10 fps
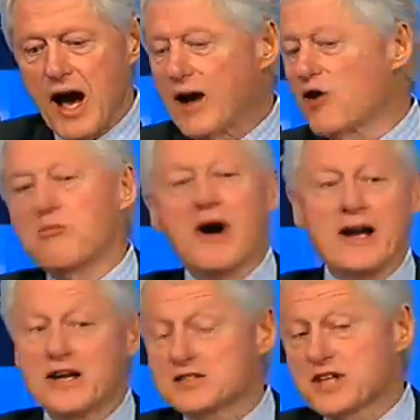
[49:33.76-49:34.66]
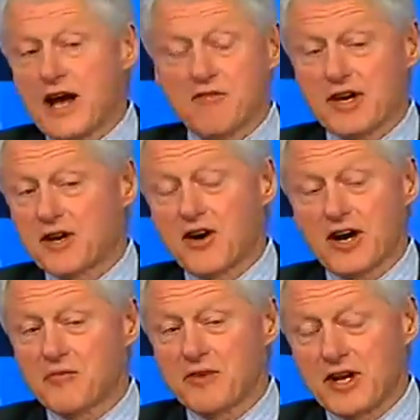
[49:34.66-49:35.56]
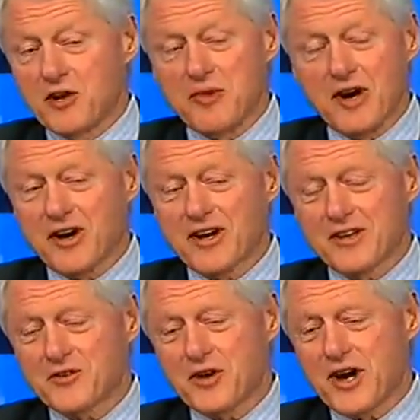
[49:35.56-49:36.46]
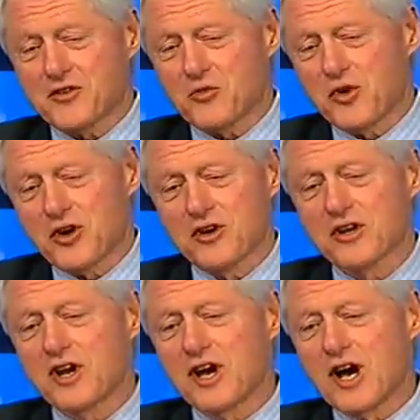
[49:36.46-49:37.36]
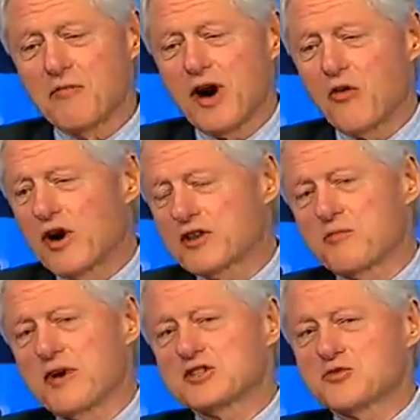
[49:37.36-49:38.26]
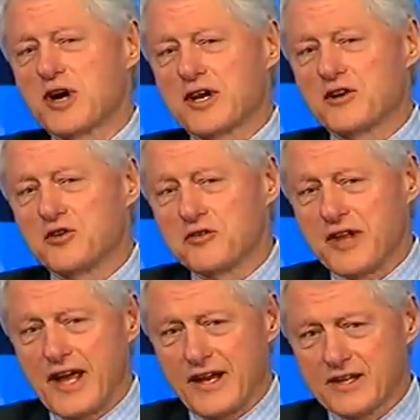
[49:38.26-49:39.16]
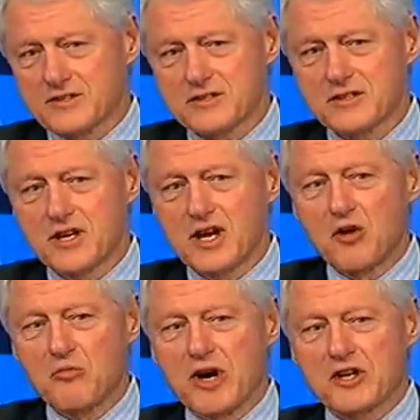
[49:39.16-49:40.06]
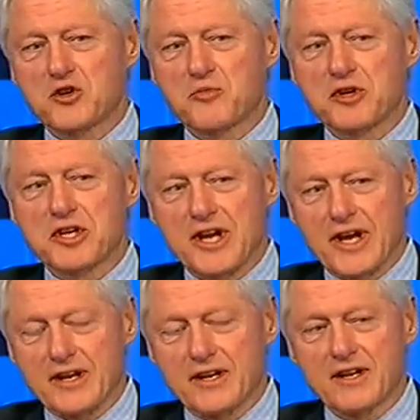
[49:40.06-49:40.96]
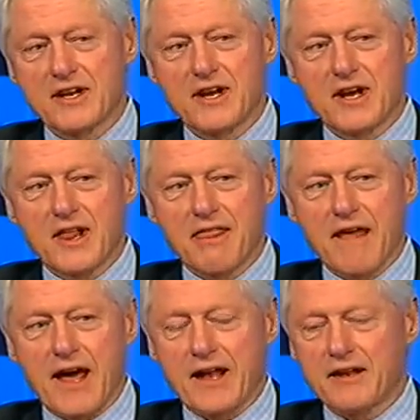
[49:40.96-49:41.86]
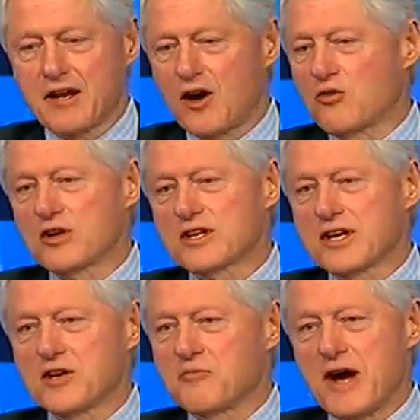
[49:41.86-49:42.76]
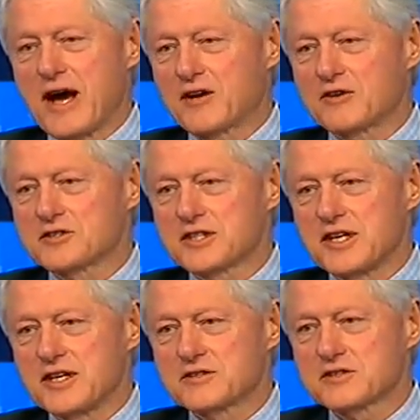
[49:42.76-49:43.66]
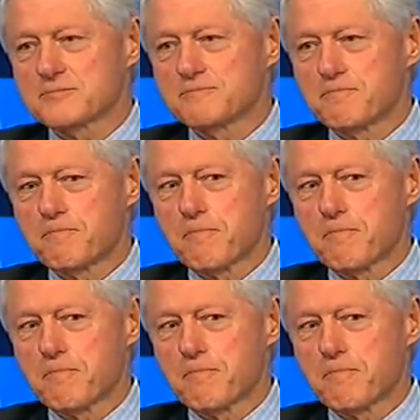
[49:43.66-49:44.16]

I don't mind us having an argument in America and throughout the world about what the best way to do that is. But to pretend that the only thing that matters is